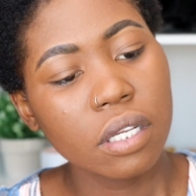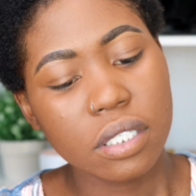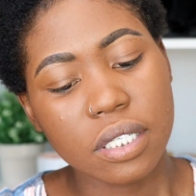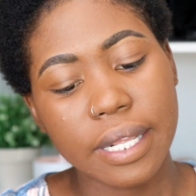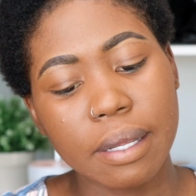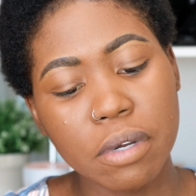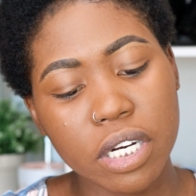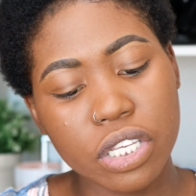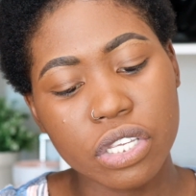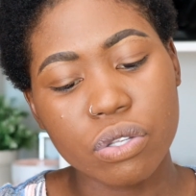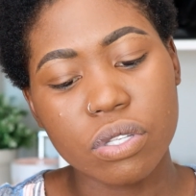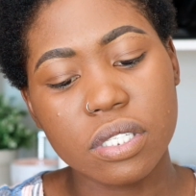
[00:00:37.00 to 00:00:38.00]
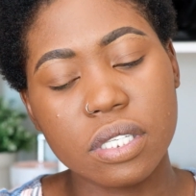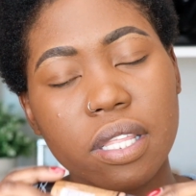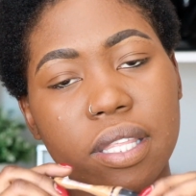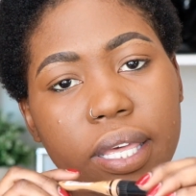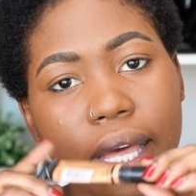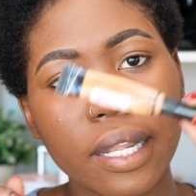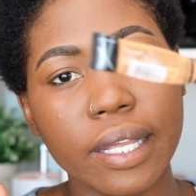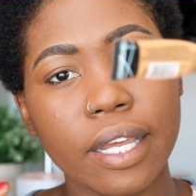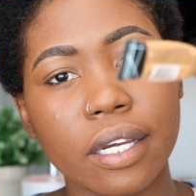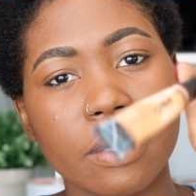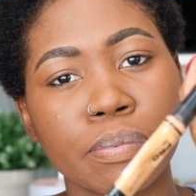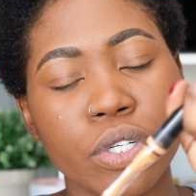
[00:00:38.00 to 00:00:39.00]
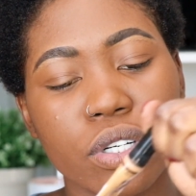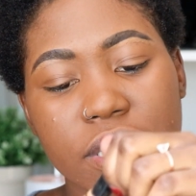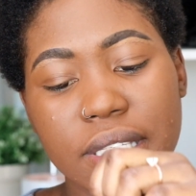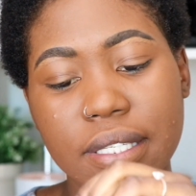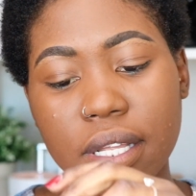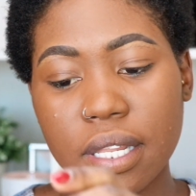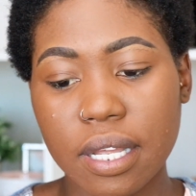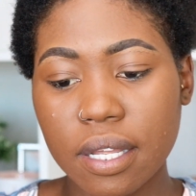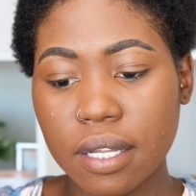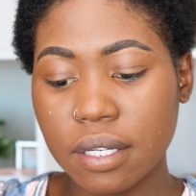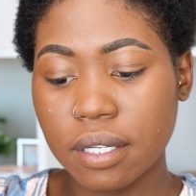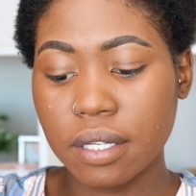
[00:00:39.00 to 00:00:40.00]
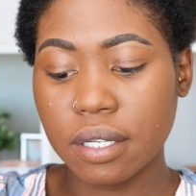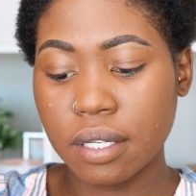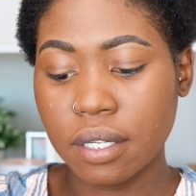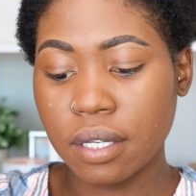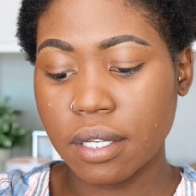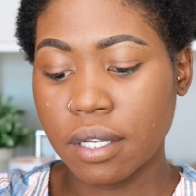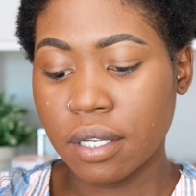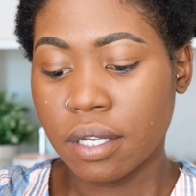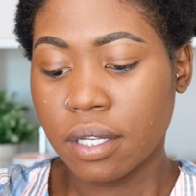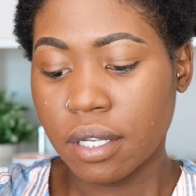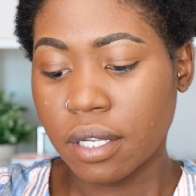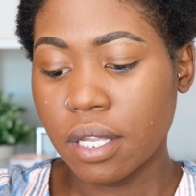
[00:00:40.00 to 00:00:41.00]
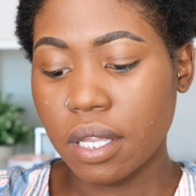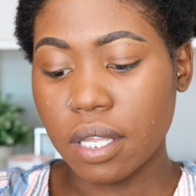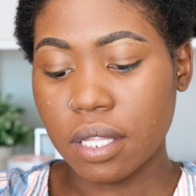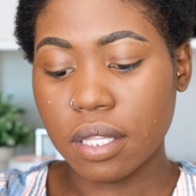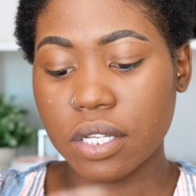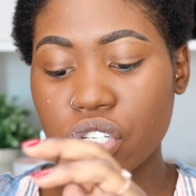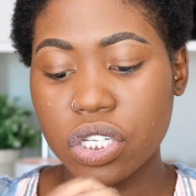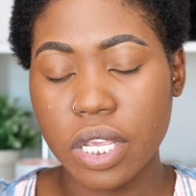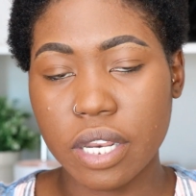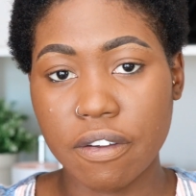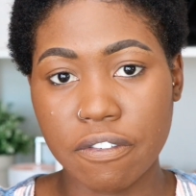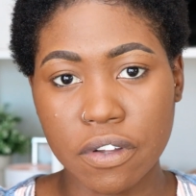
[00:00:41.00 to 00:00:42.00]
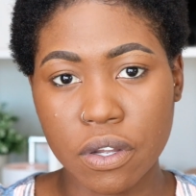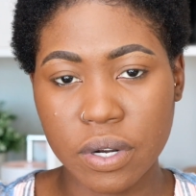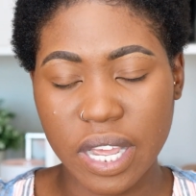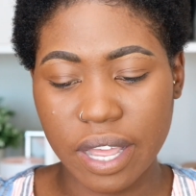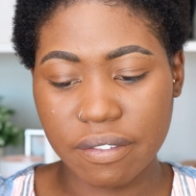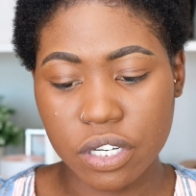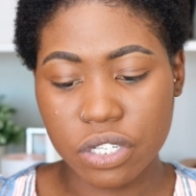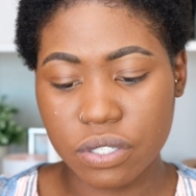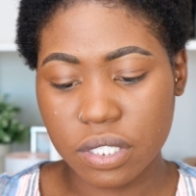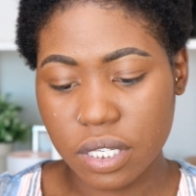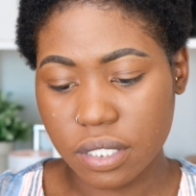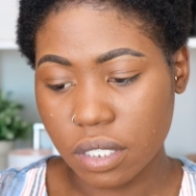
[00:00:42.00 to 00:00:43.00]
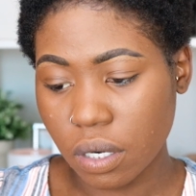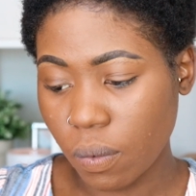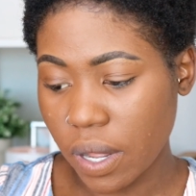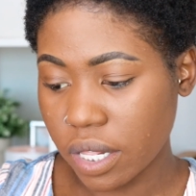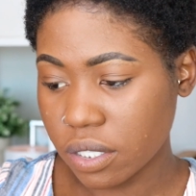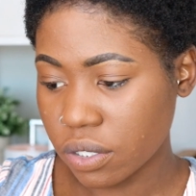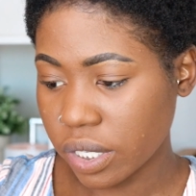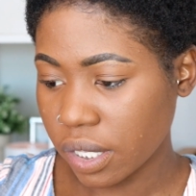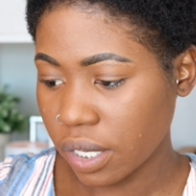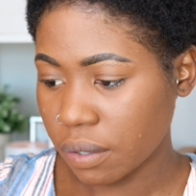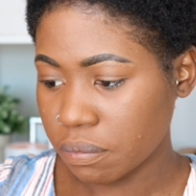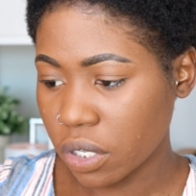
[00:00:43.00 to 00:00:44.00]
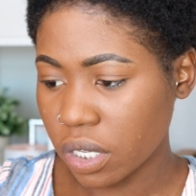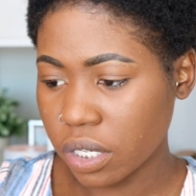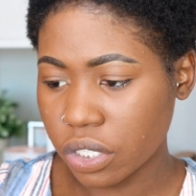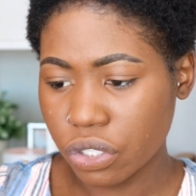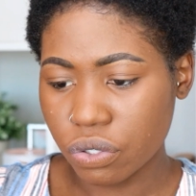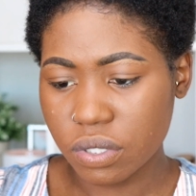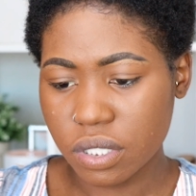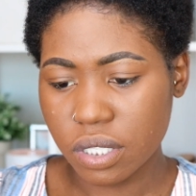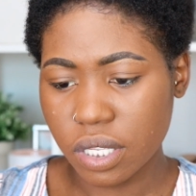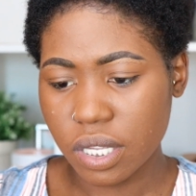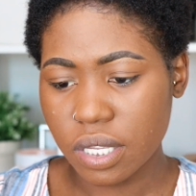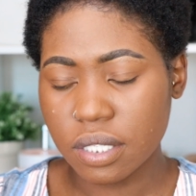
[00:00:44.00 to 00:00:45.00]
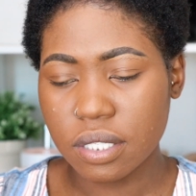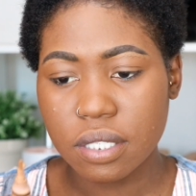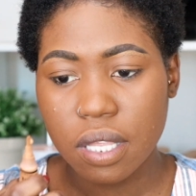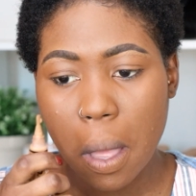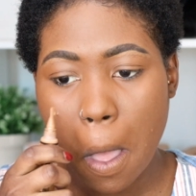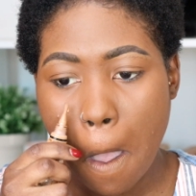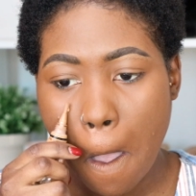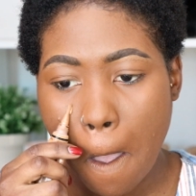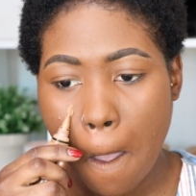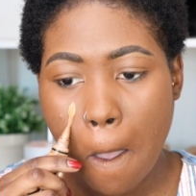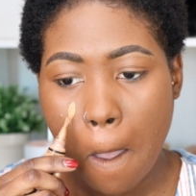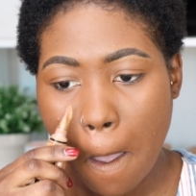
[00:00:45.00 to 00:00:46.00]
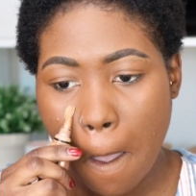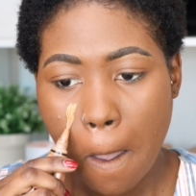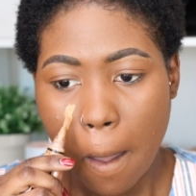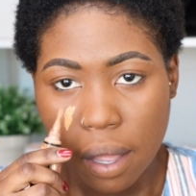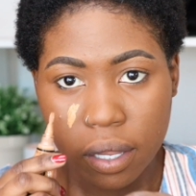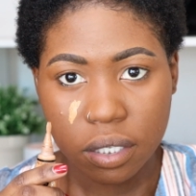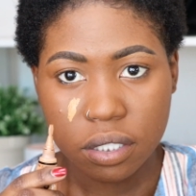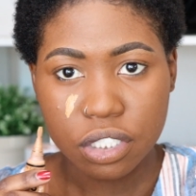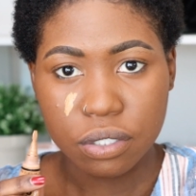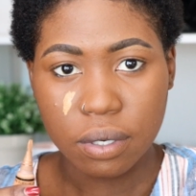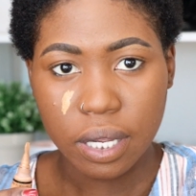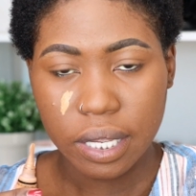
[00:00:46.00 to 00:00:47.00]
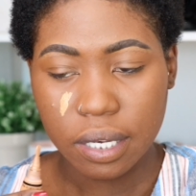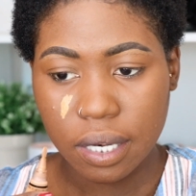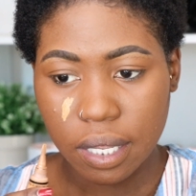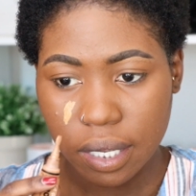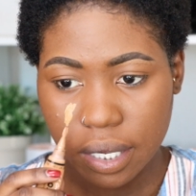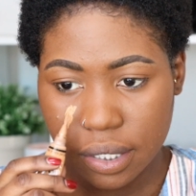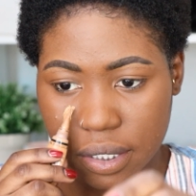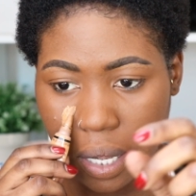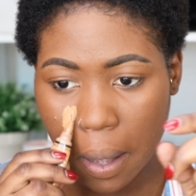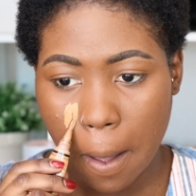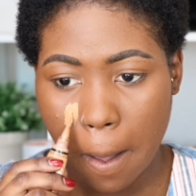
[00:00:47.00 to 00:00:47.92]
Today I'm gonna use the LA Girl Pro Concealer in the shade Fawn. I haven't used this in a while, so I think I'm gonna use this to highlight.